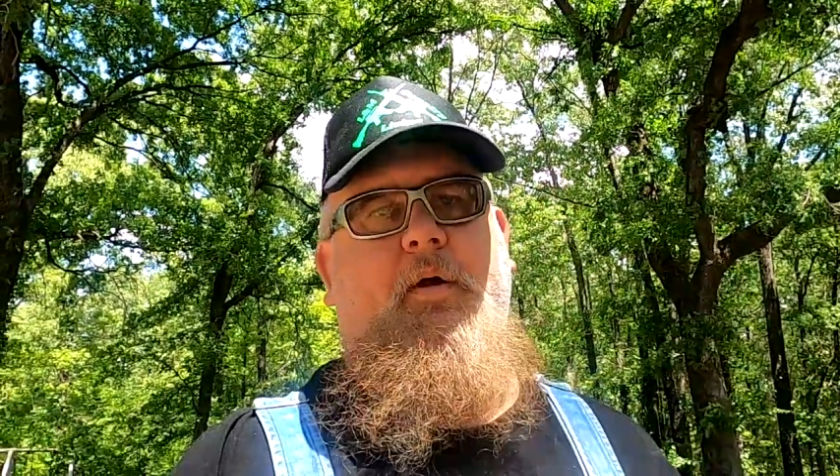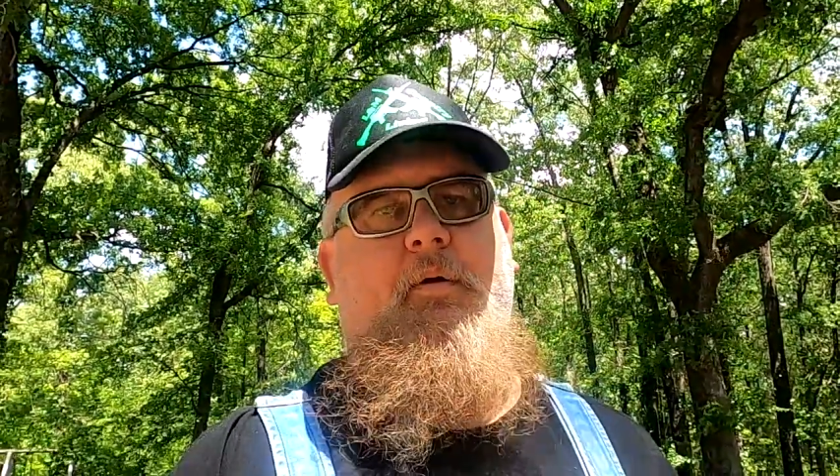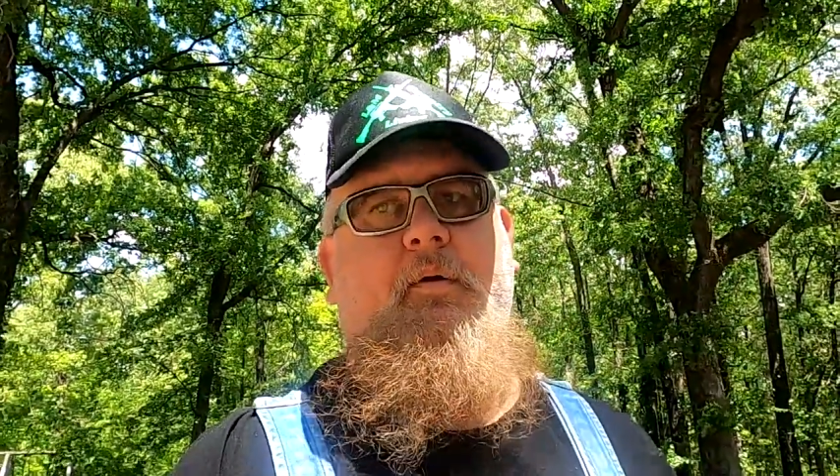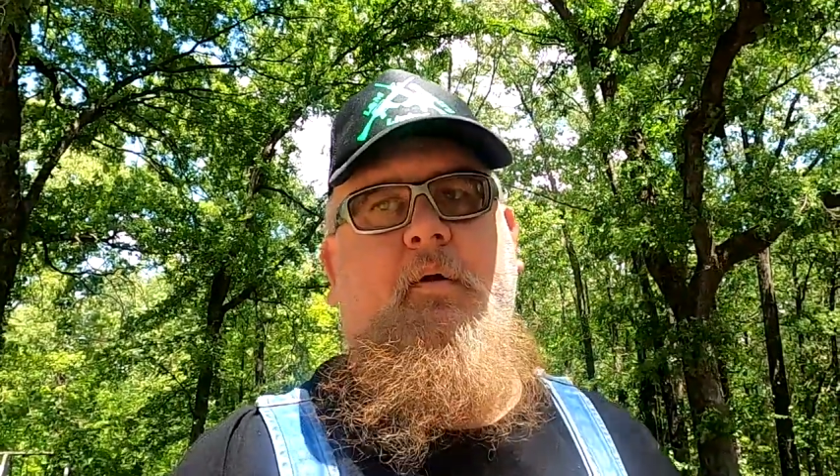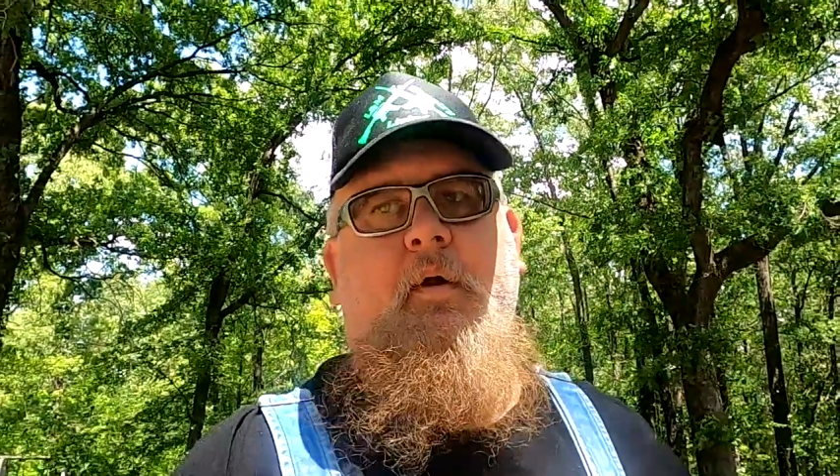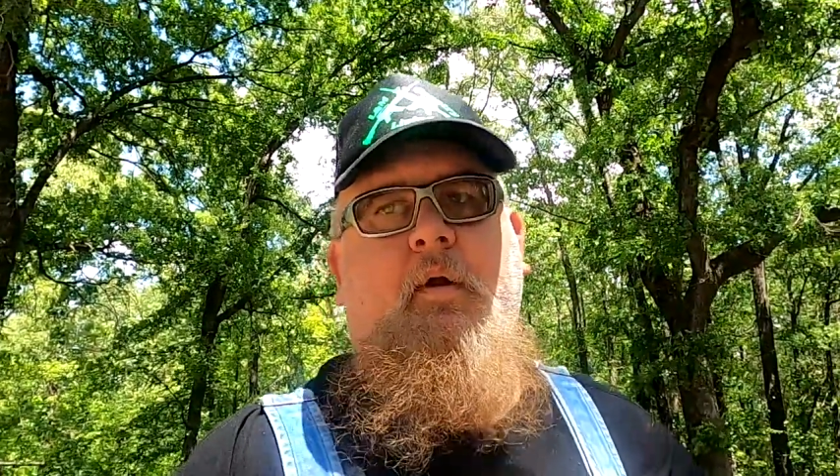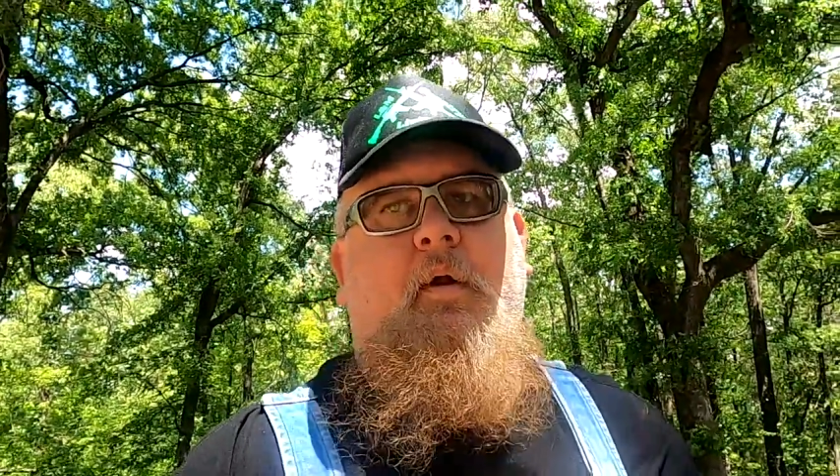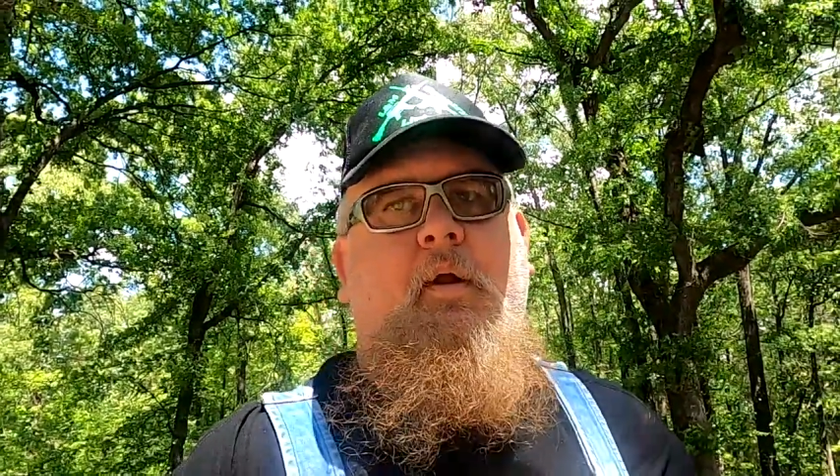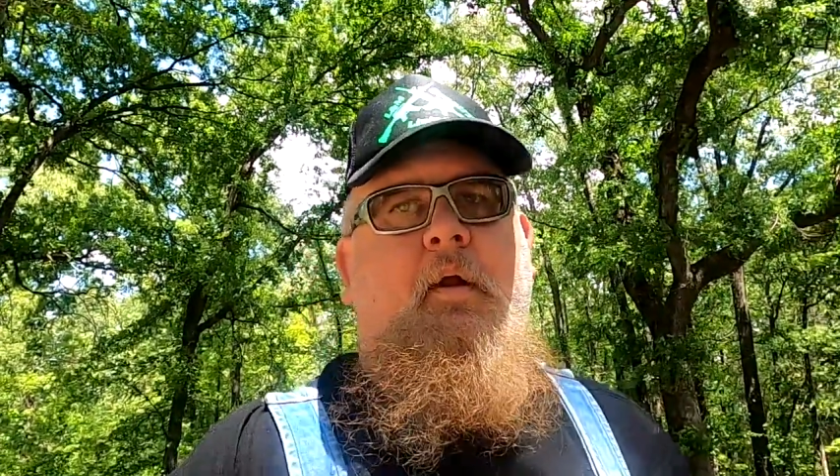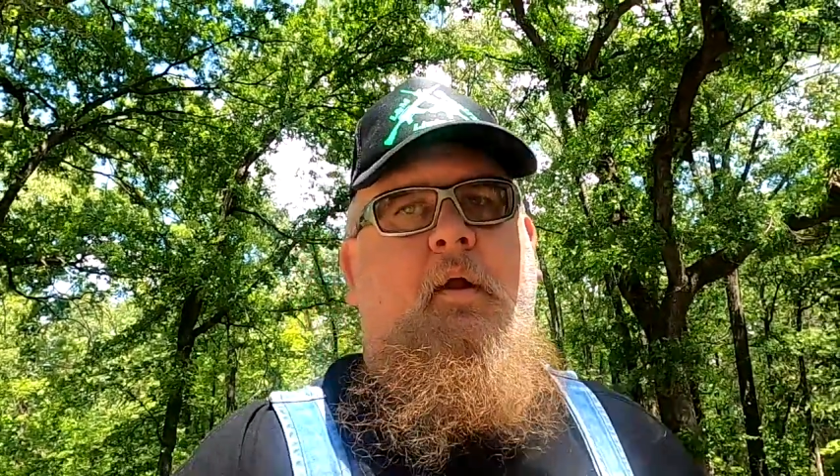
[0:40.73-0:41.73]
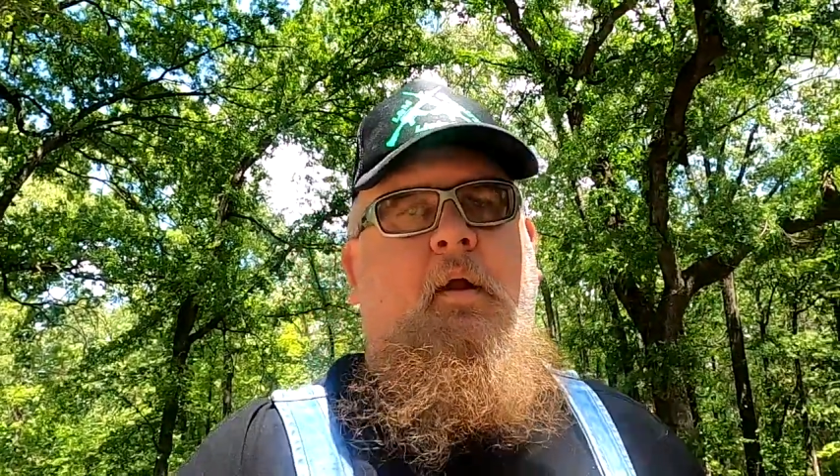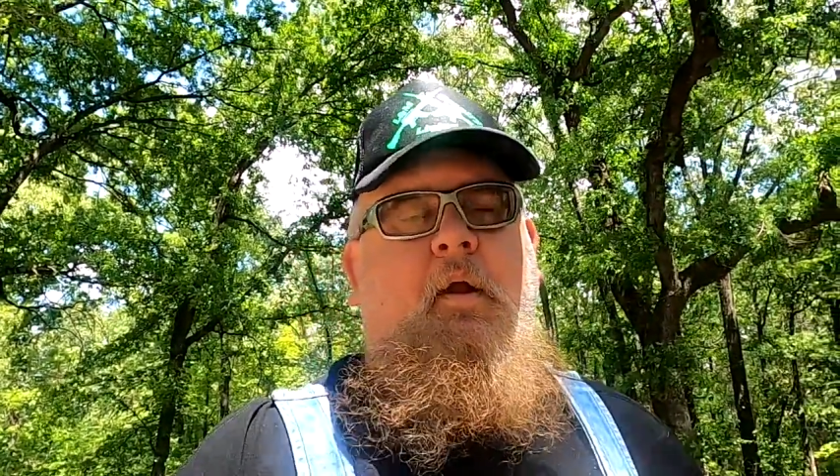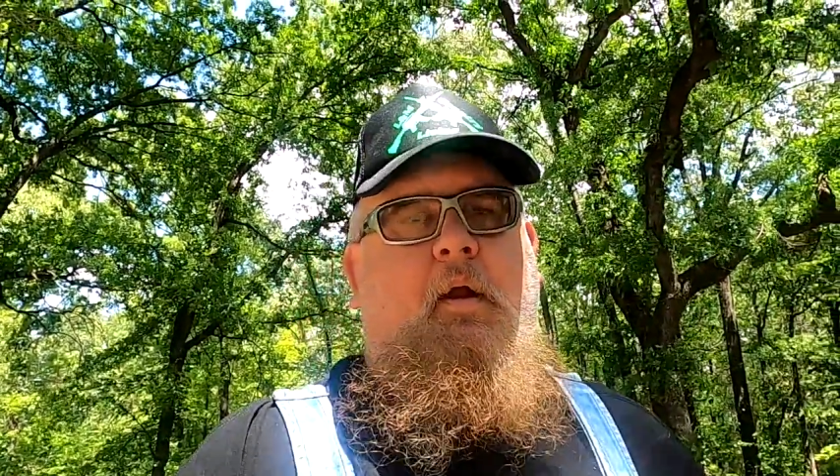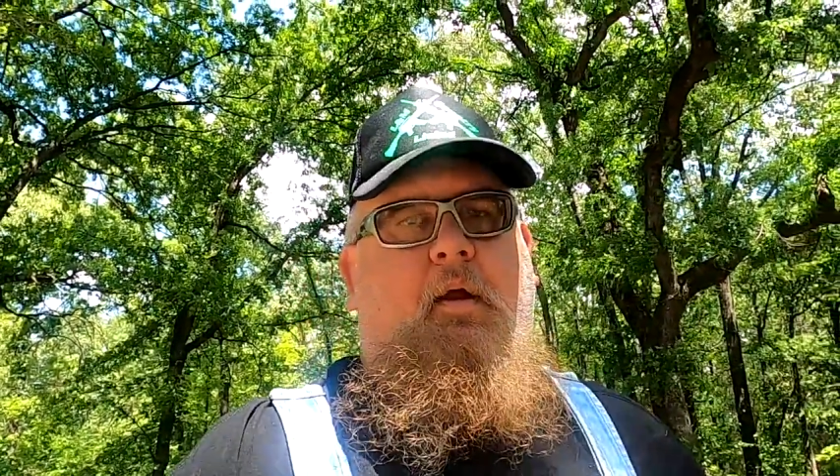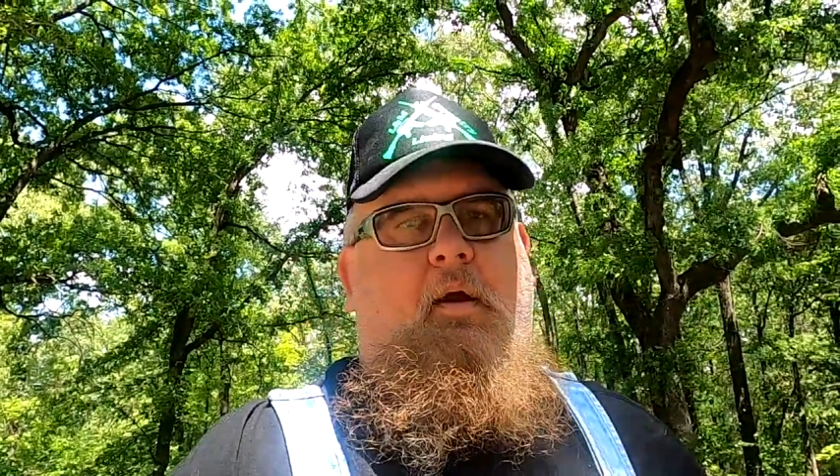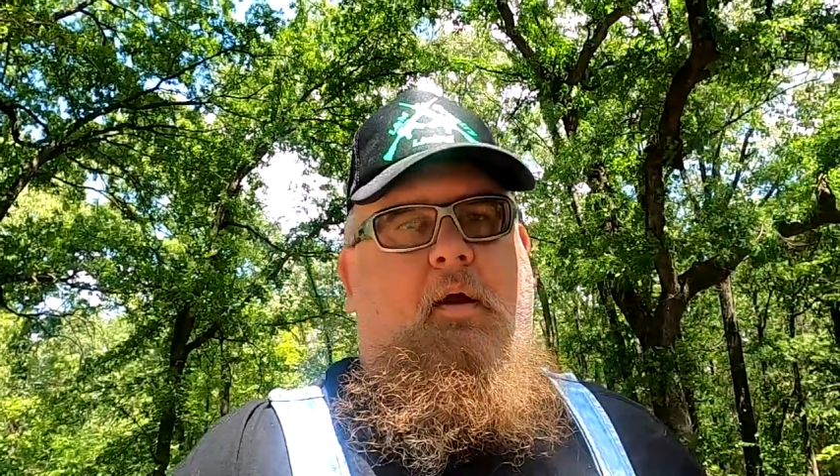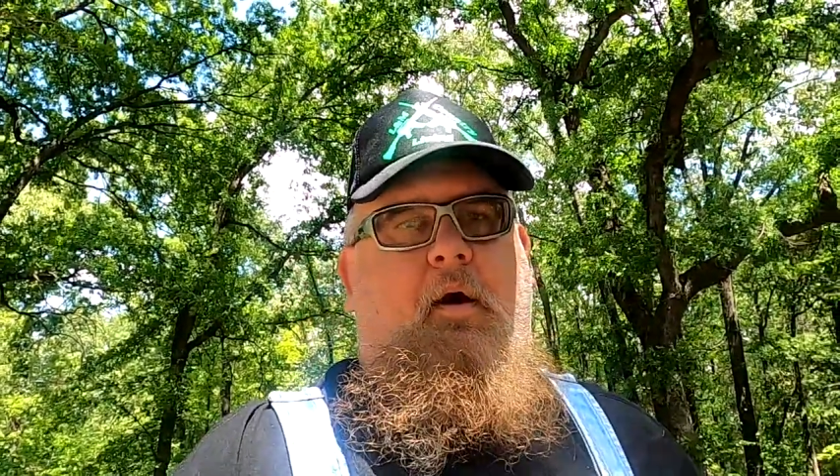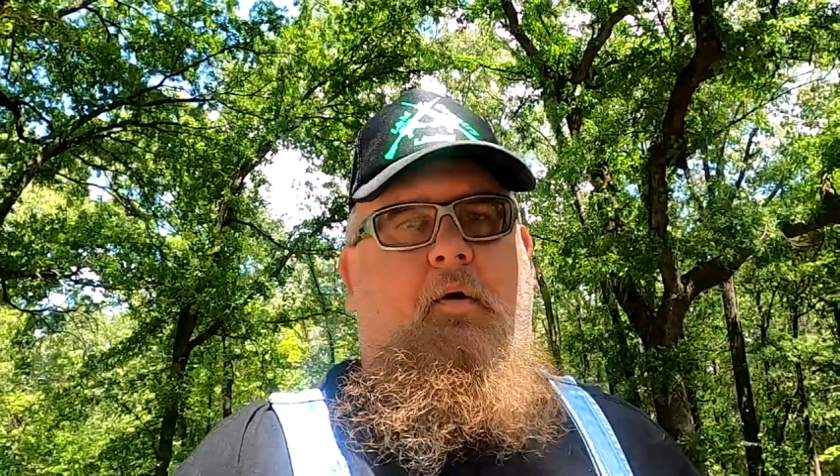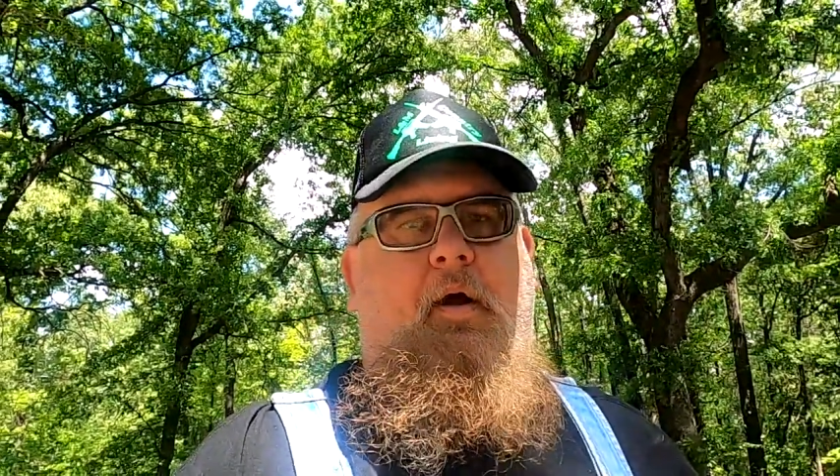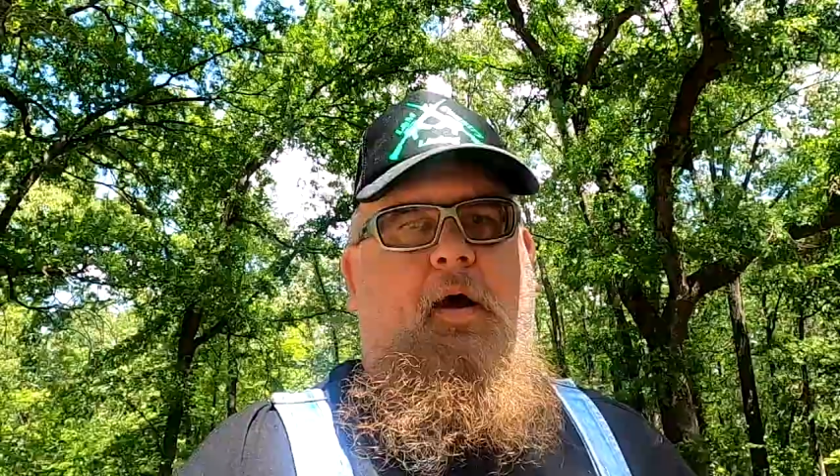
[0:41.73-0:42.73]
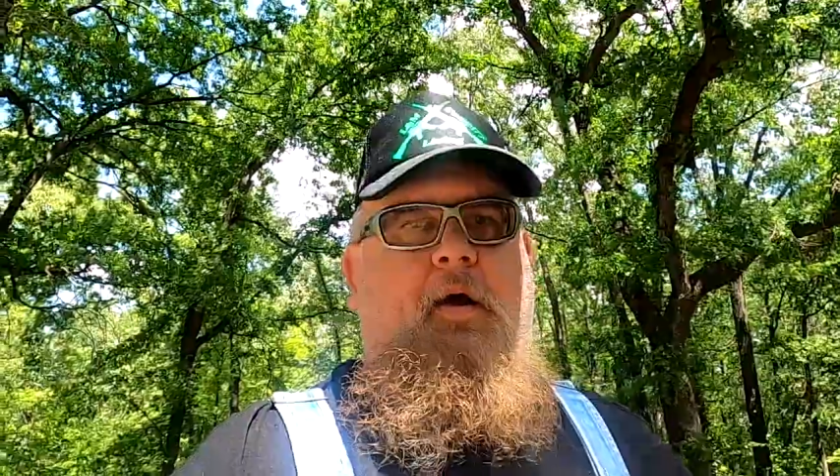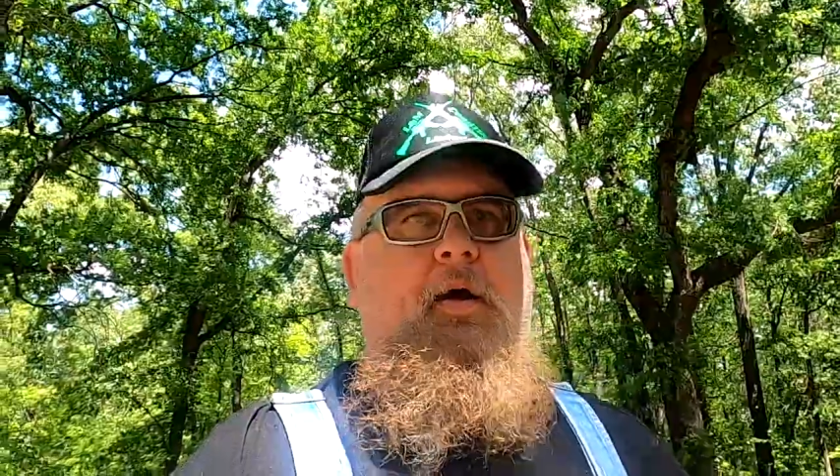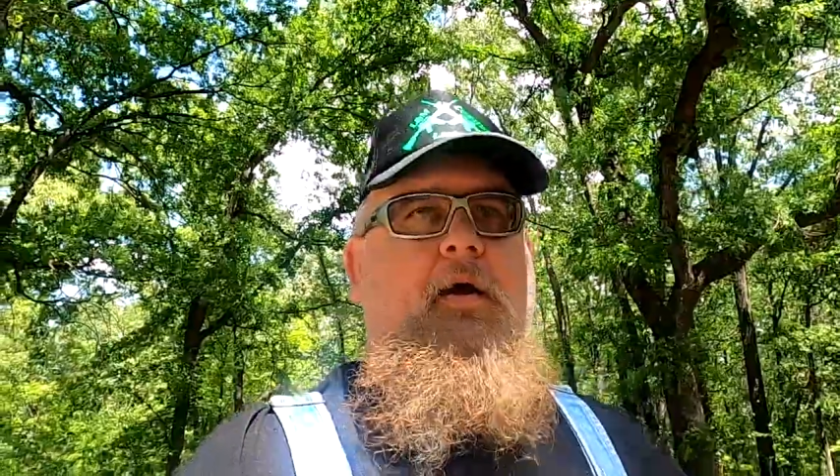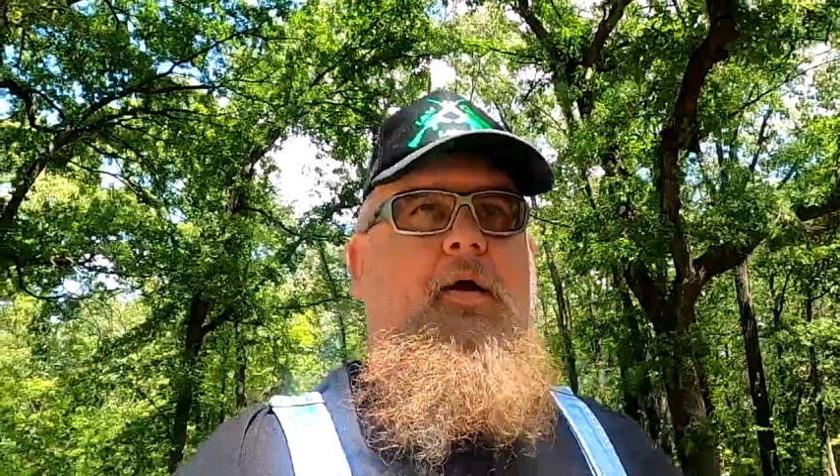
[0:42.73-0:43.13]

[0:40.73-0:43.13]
do. Okay.